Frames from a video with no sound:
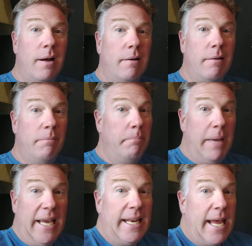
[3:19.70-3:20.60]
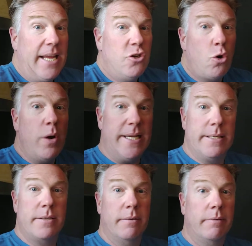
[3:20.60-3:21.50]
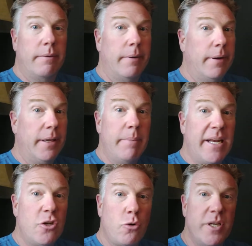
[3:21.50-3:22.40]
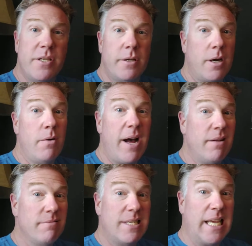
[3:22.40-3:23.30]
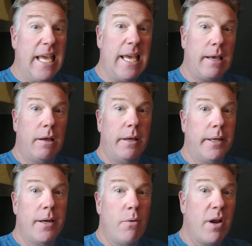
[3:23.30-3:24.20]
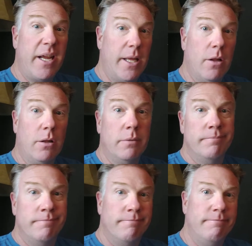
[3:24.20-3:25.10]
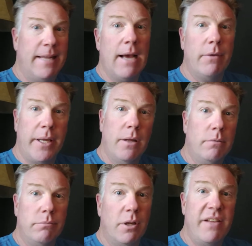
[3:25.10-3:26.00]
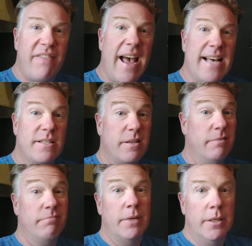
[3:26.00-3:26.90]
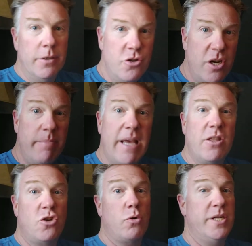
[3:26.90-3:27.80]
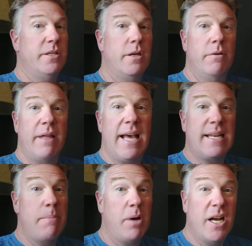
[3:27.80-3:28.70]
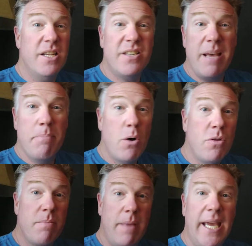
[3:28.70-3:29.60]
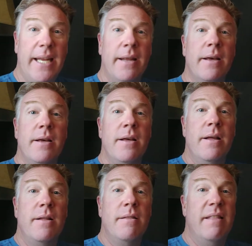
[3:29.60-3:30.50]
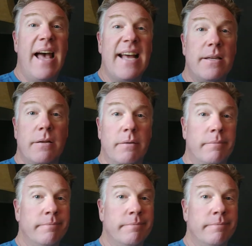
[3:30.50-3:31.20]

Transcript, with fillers: uh, made a choice. Uh, he made a choice to go out skiing and go on a hill, downhill, really fast. And she made the choice to do that. And because they both made that